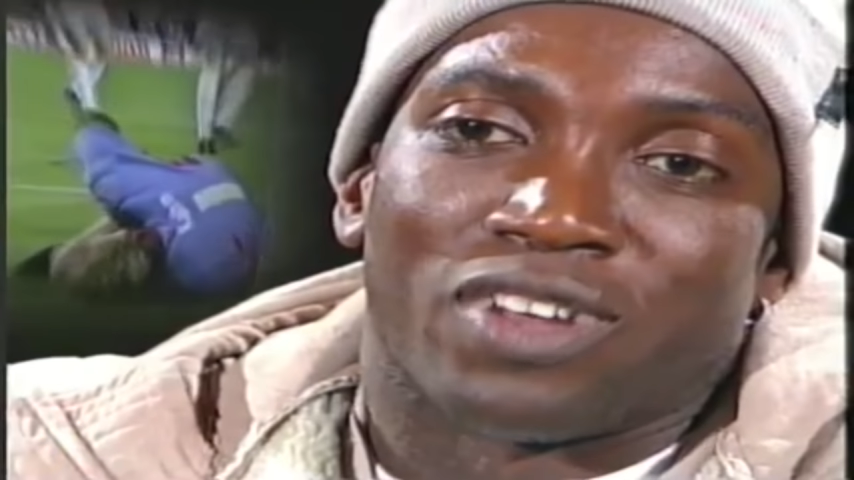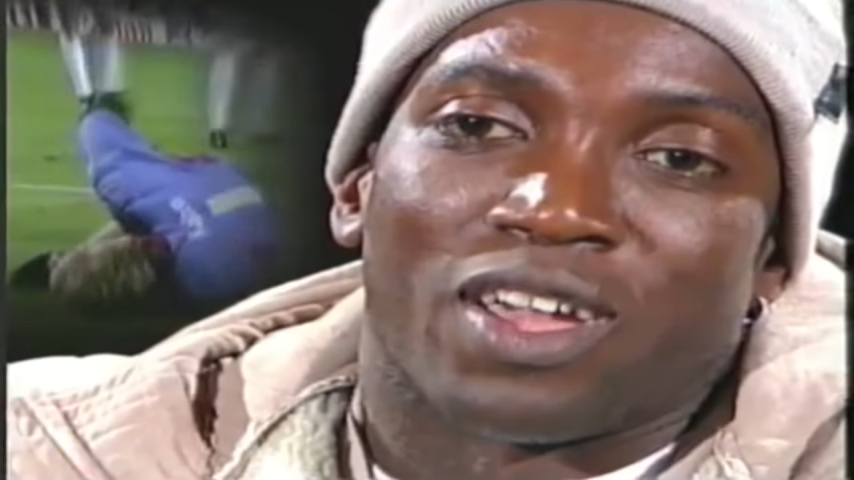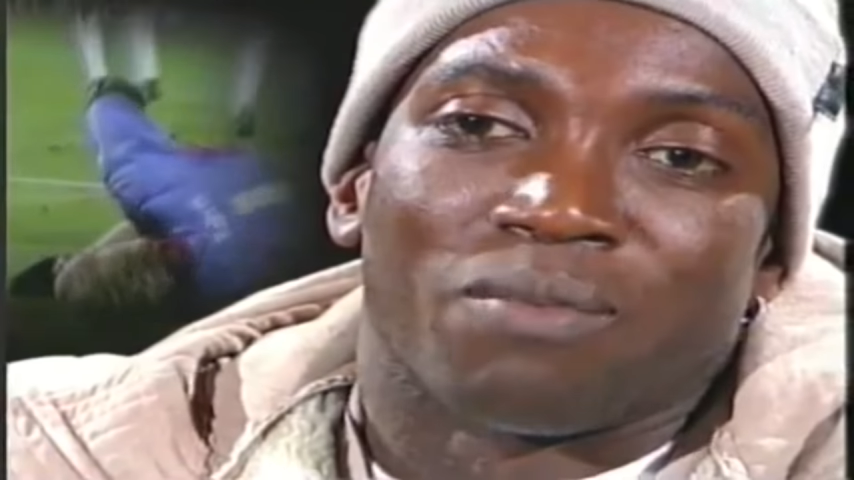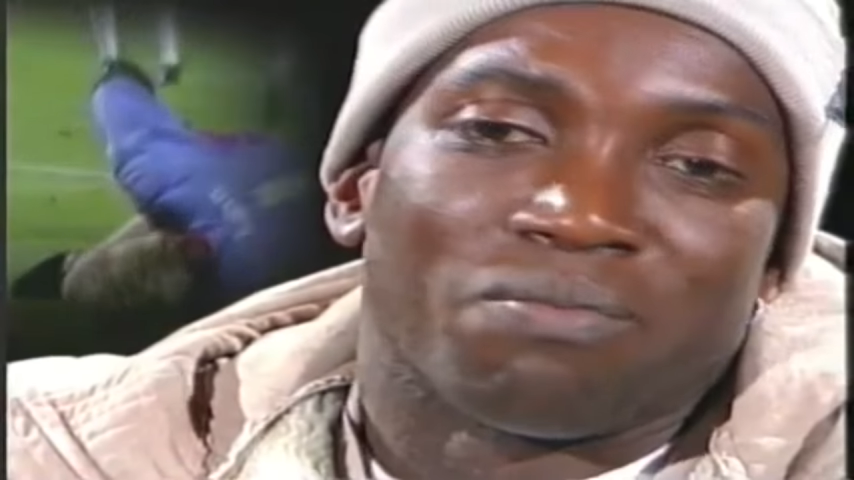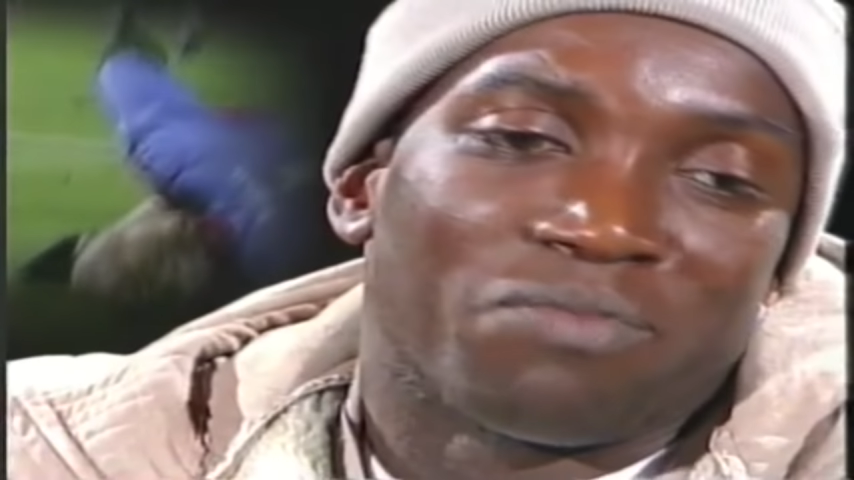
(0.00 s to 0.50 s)

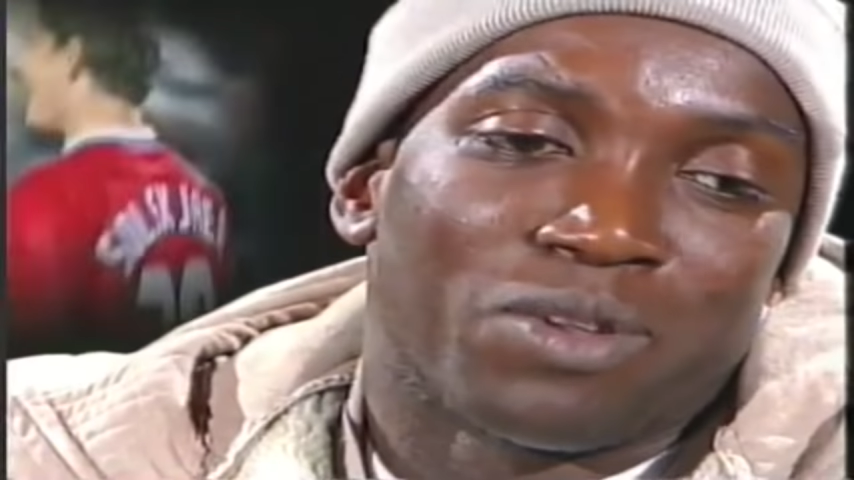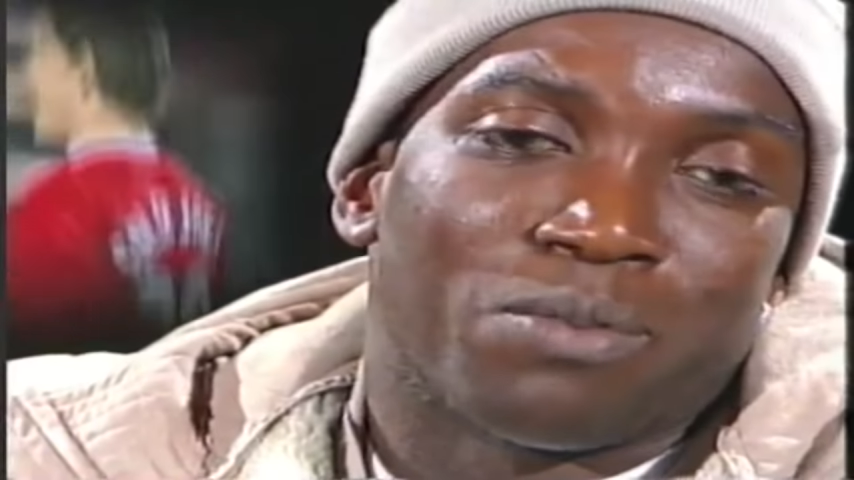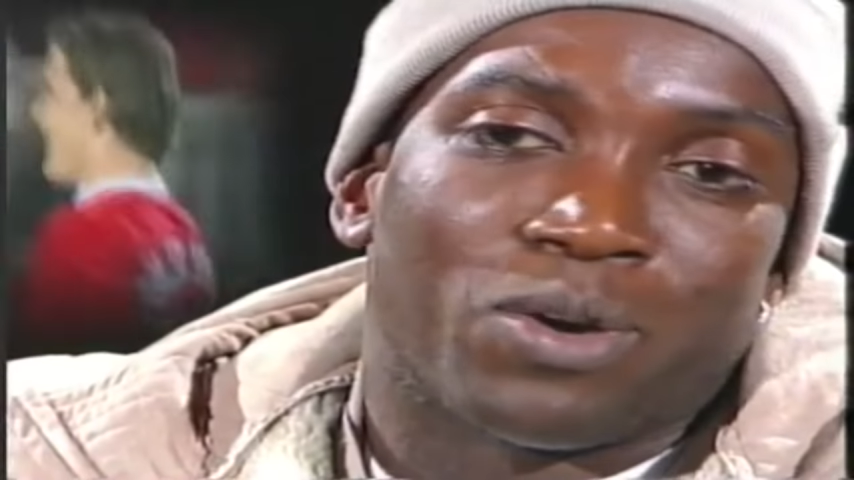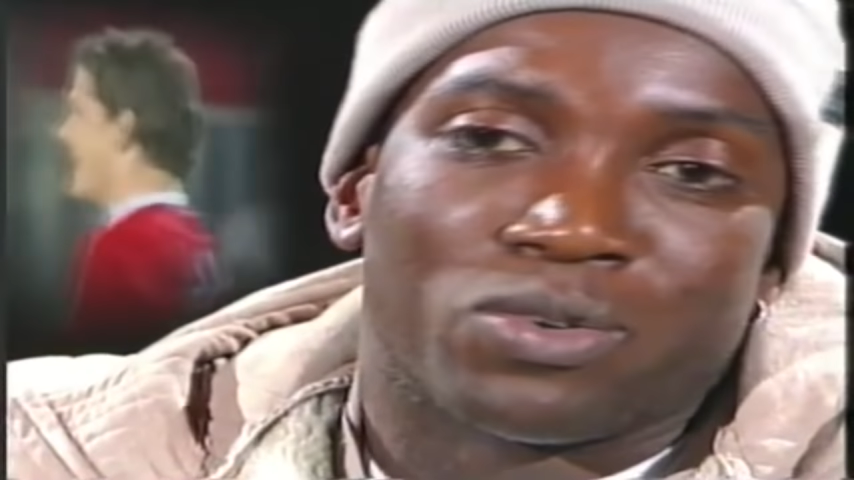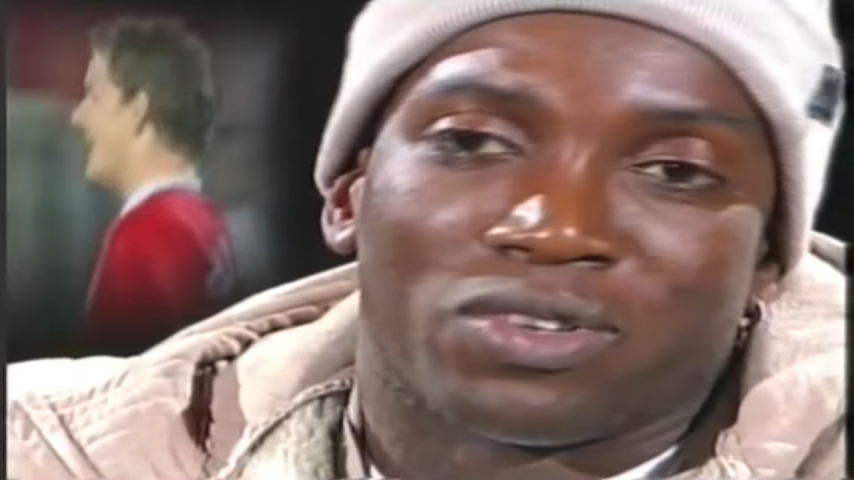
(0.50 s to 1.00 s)
time,
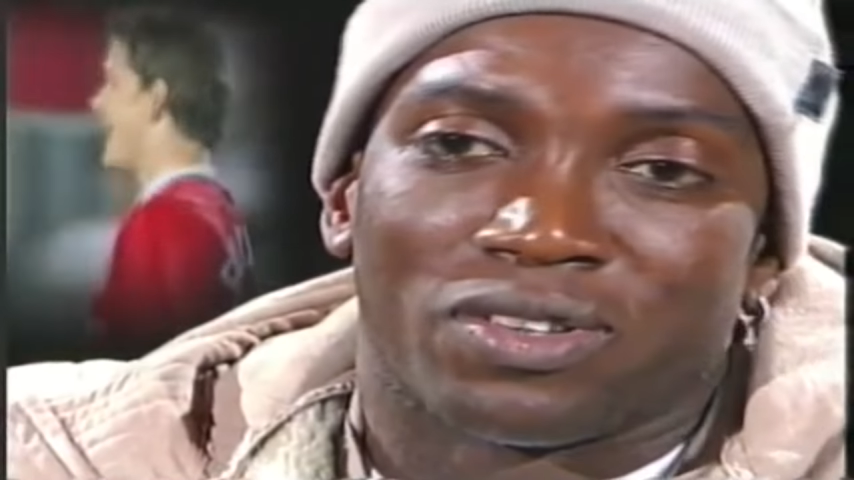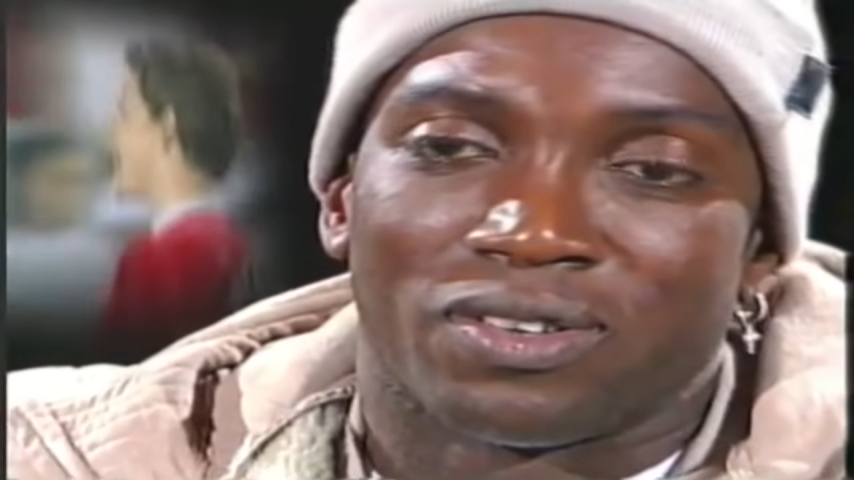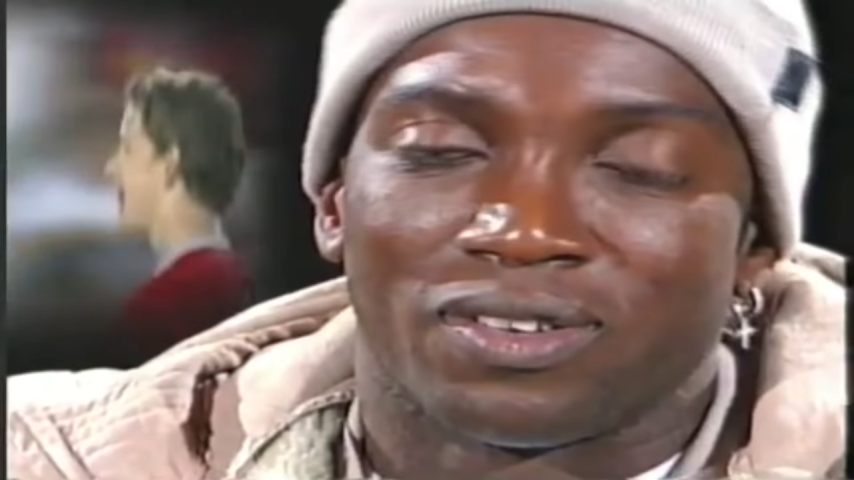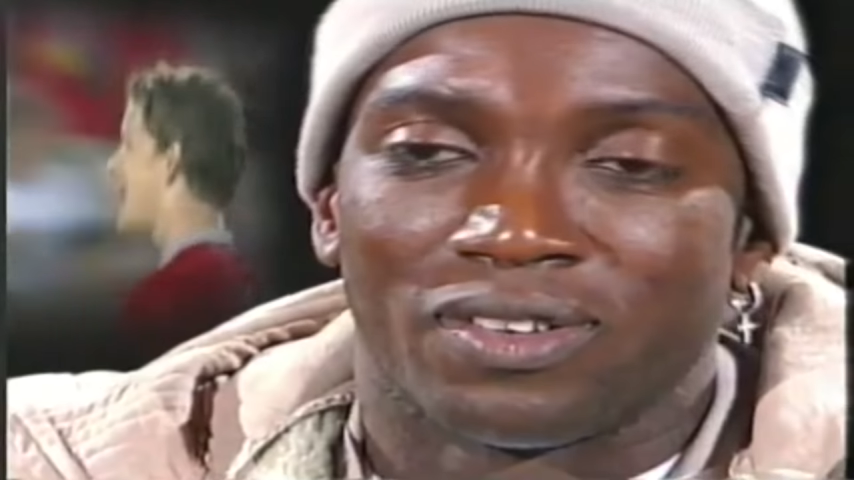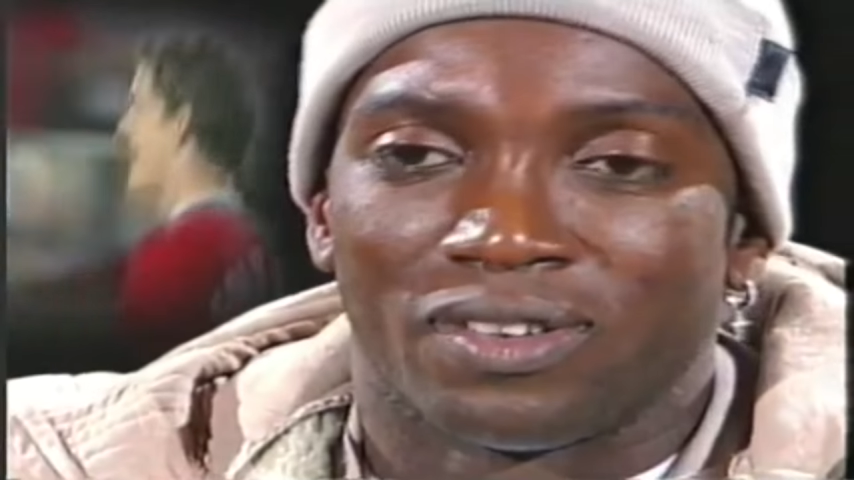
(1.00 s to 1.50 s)
the most.
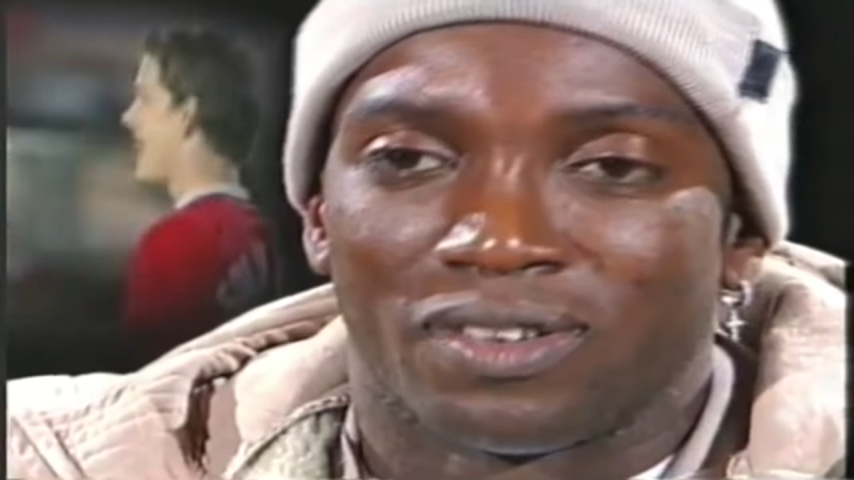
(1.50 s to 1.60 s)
